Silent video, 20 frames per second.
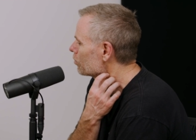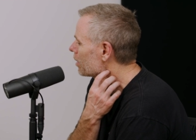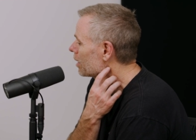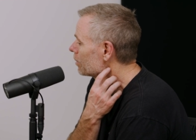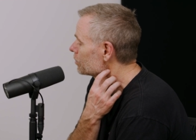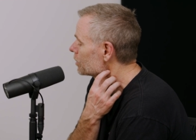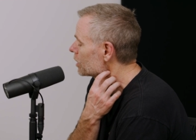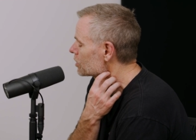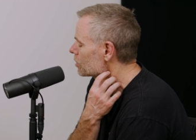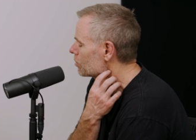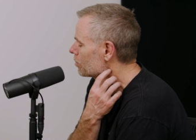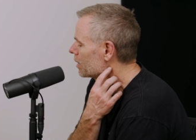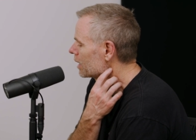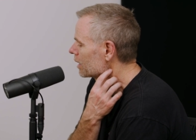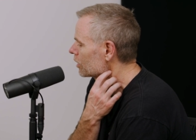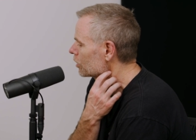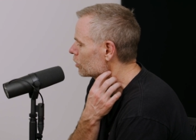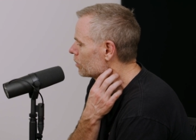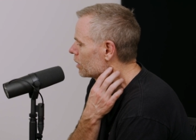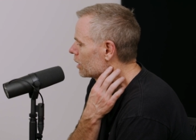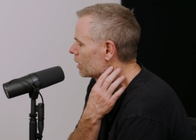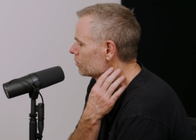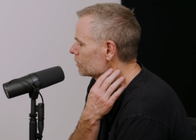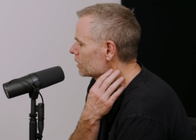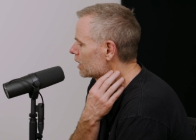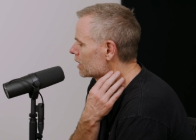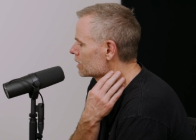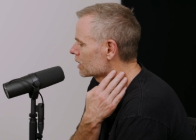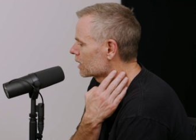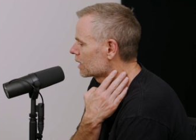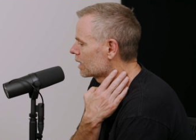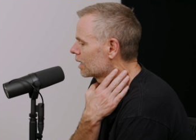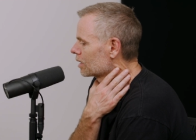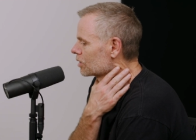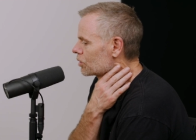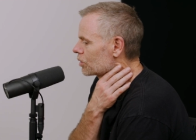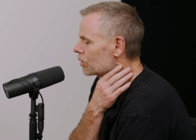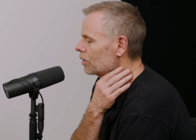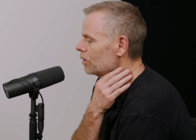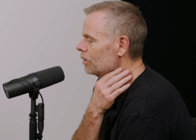mom doesn't make it. Her mom dies of
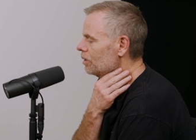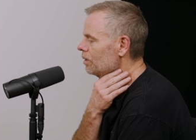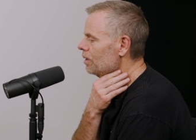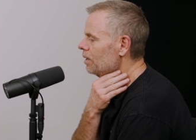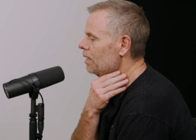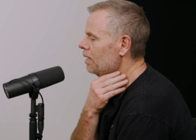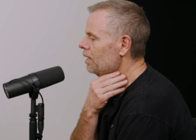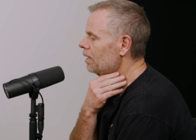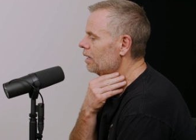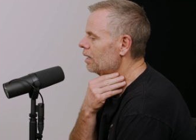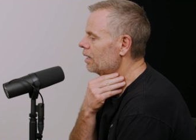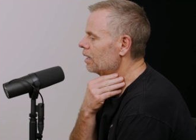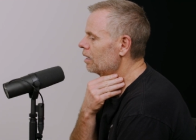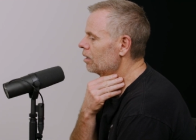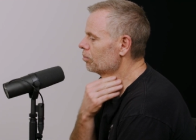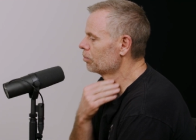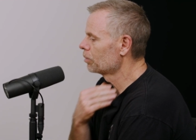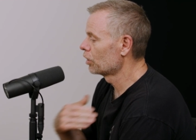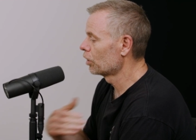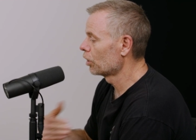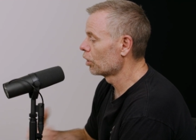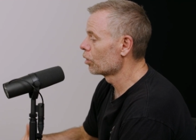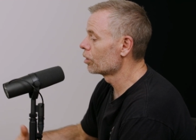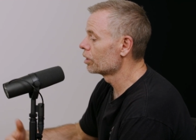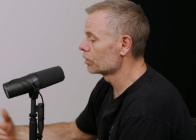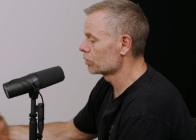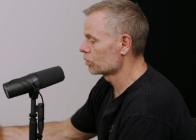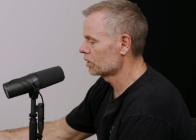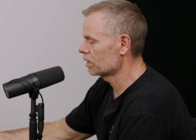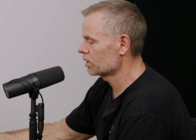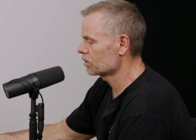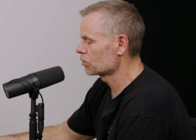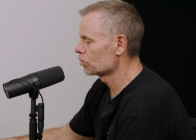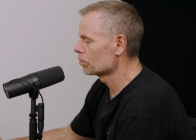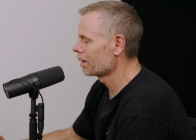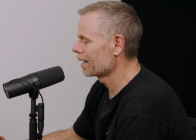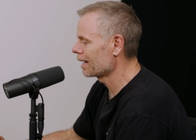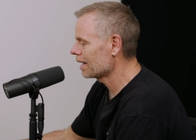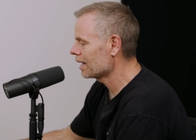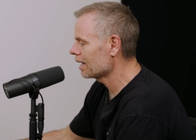cancer. But her and her sister,
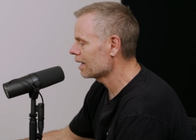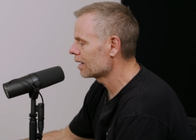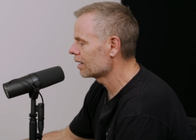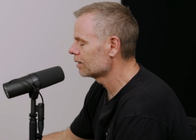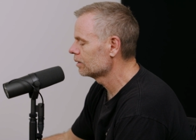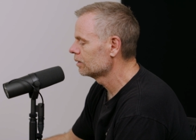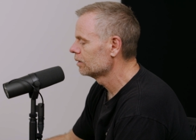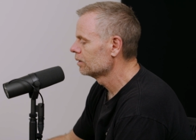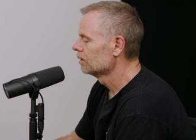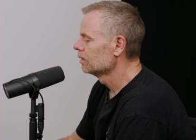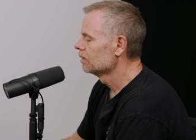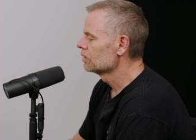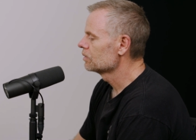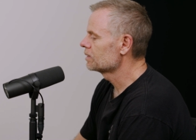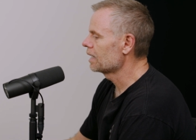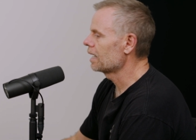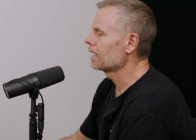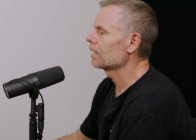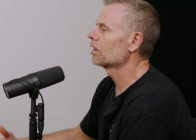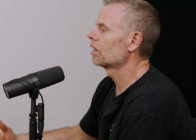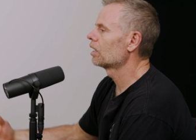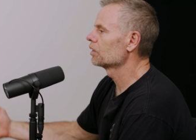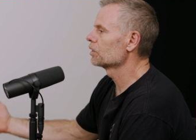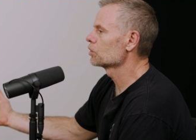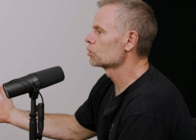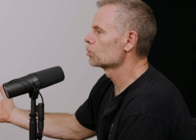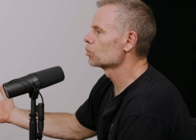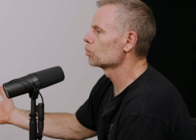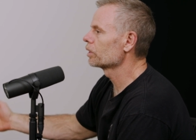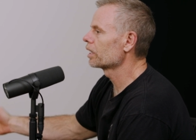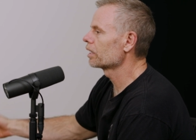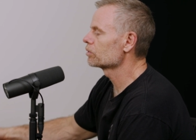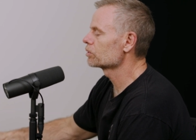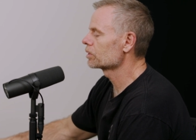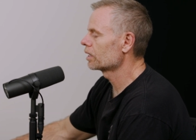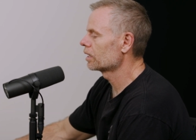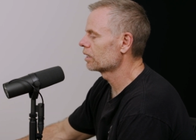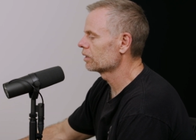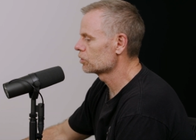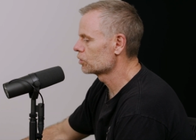my aunt, take on this new
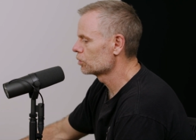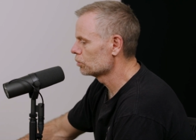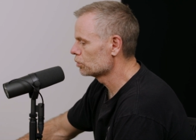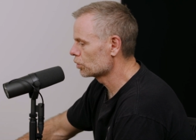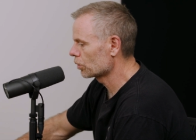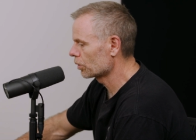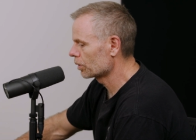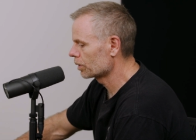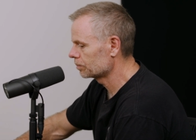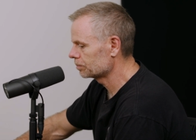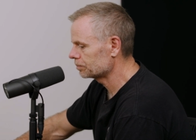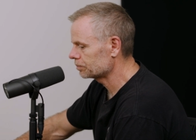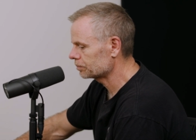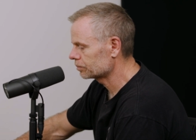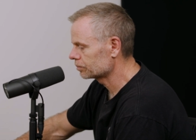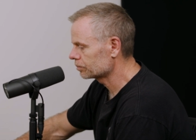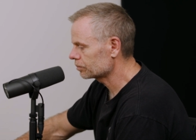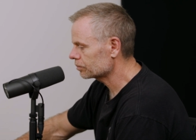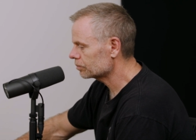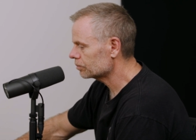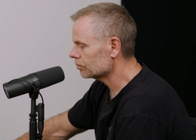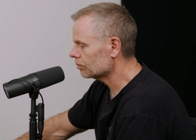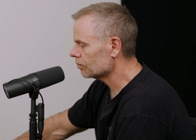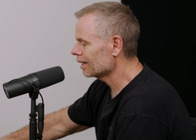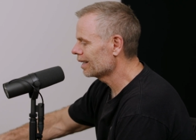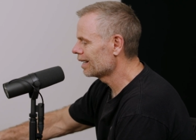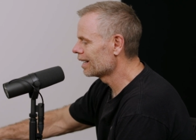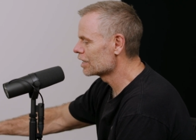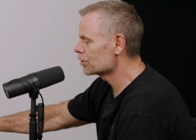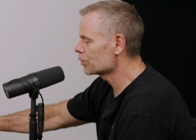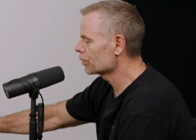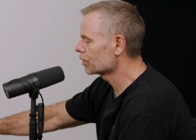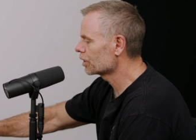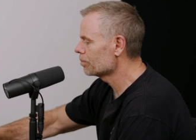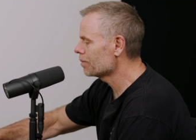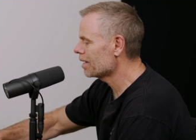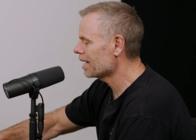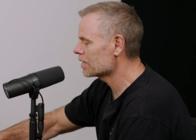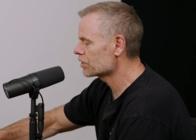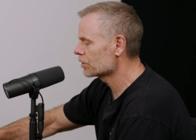lifestyle, this new journey. As you can
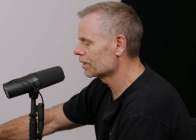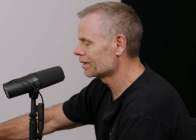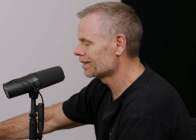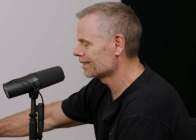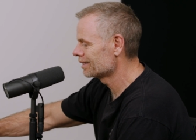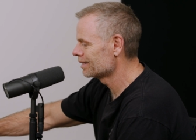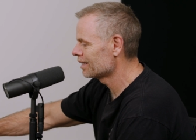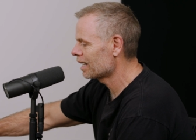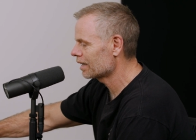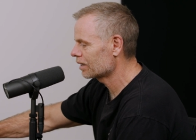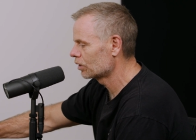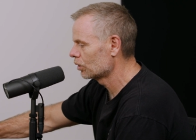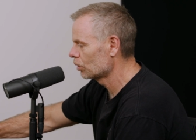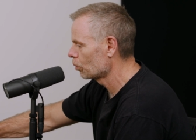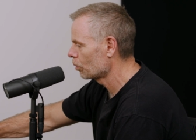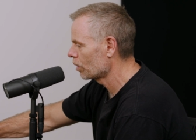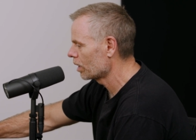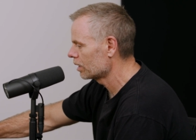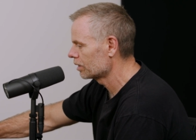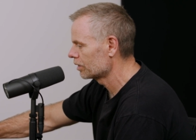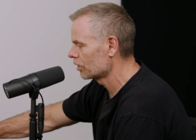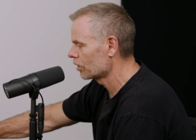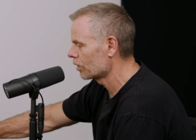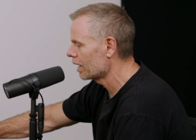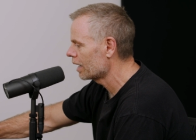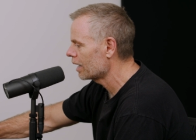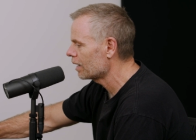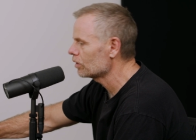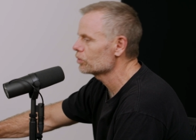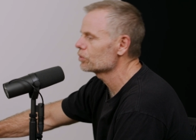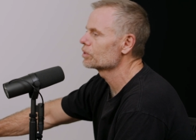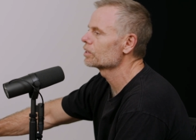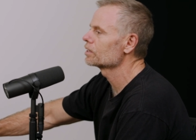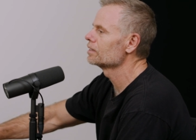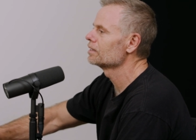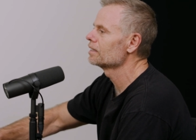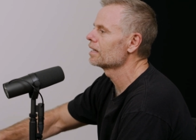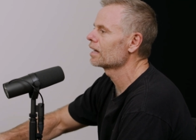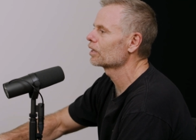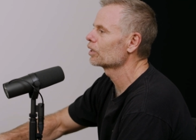imagine, it did not go well in our house. It
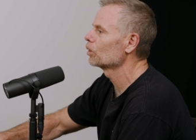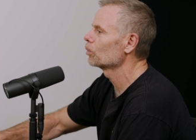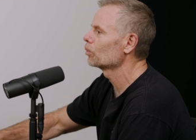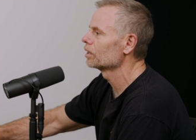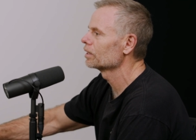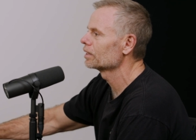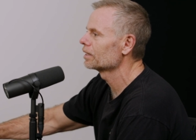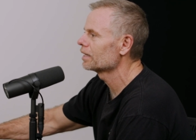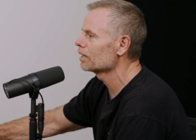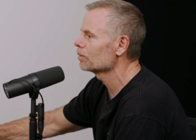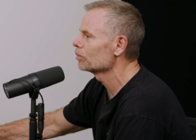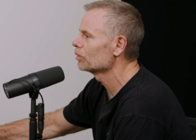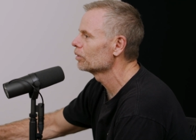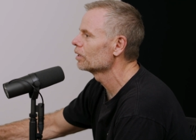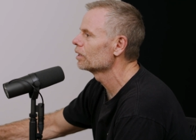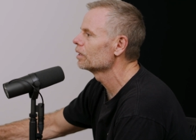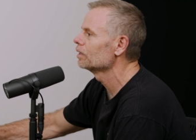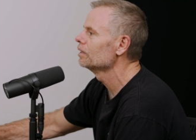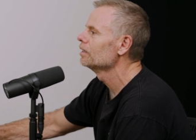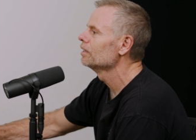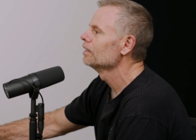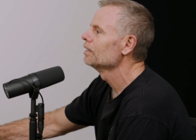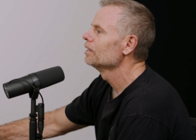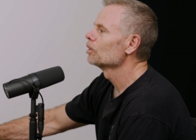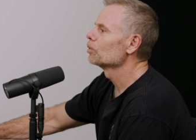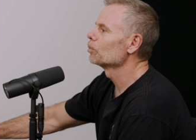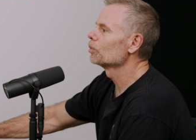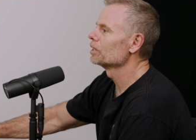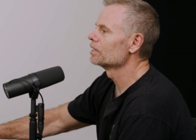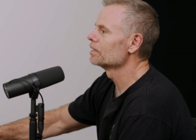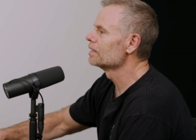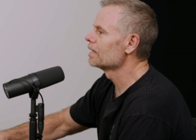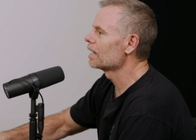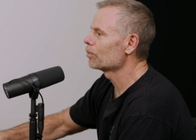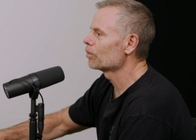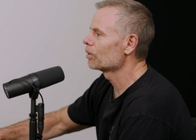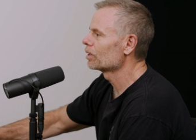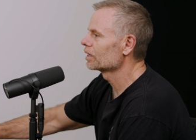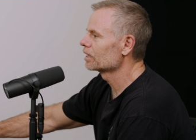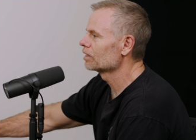did not go well in the neighborhood. We did
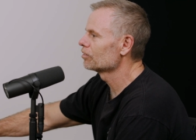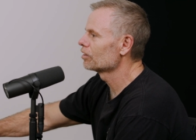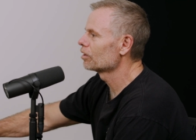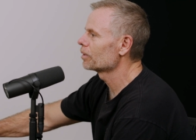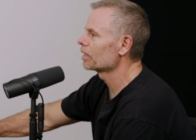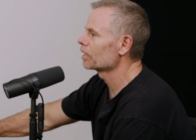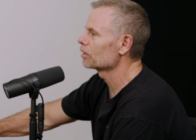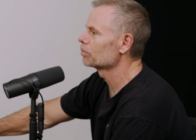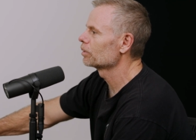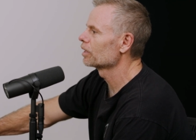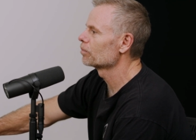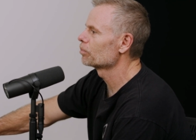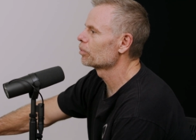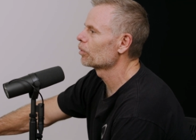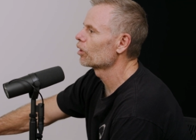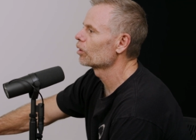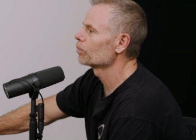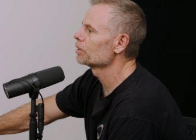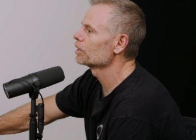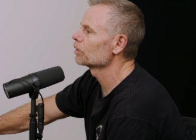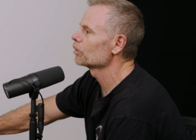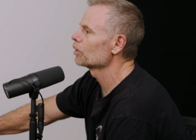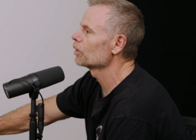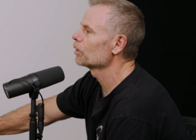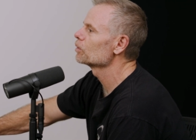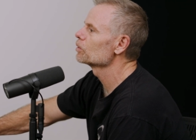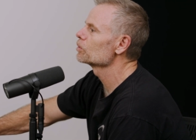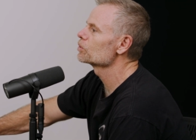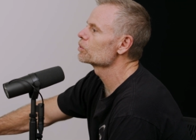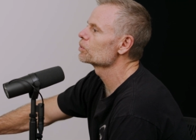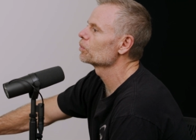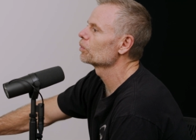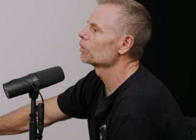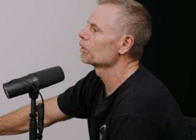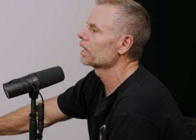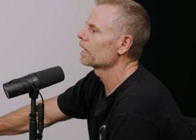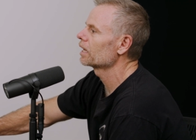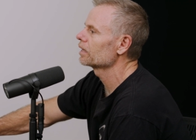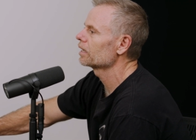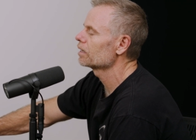not want to give up Eggplant Parm Heroes
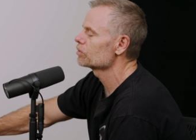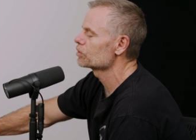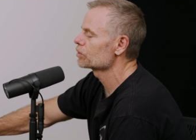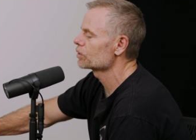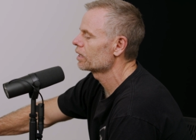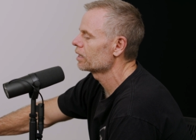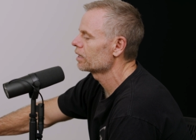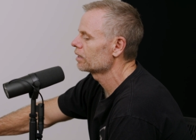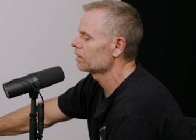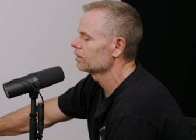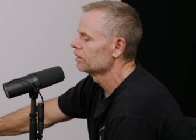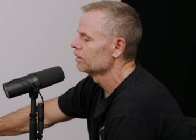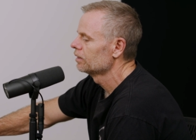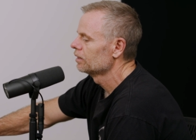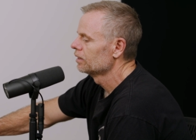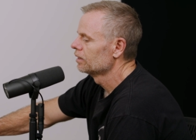or that lifestyle.